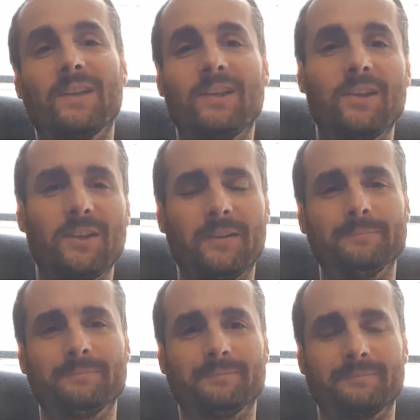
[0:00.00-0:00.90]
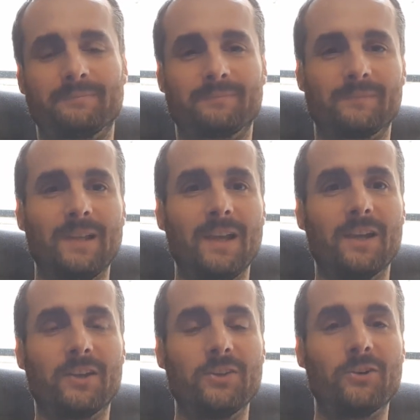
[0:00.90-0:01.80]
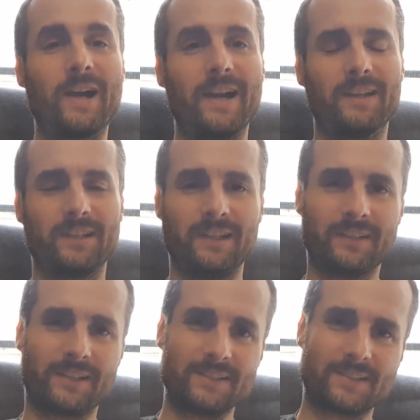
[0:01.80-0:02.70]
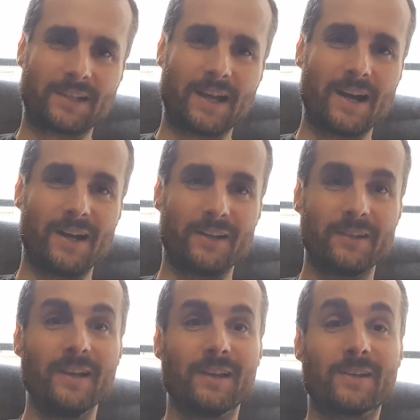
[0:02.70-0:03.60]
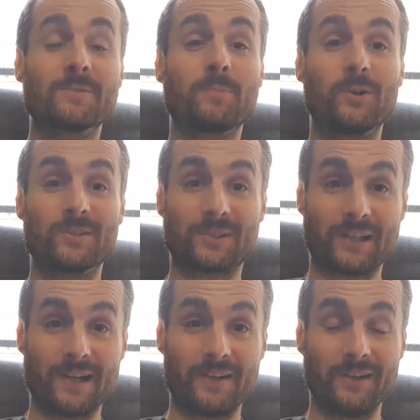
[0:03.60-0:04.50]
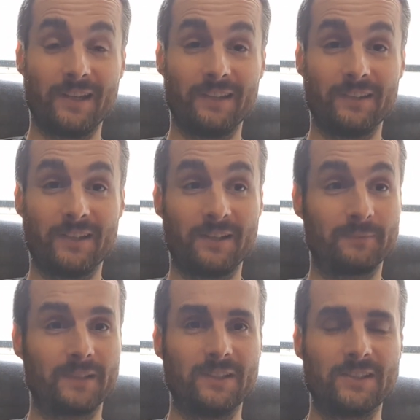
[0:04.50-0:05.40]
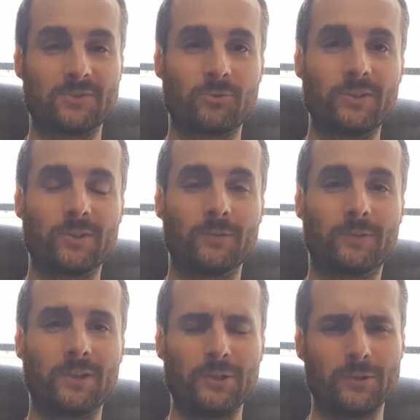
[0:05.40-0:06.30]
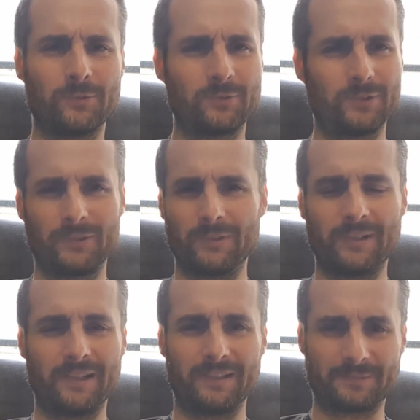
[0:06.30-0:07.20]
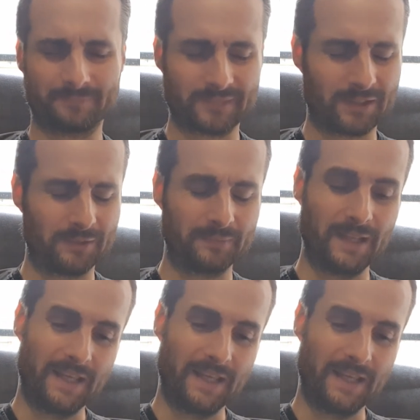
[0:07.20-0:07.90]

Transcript: he, um, he ride in his car, sports car, in the in the streets of Kiev, uh, and he,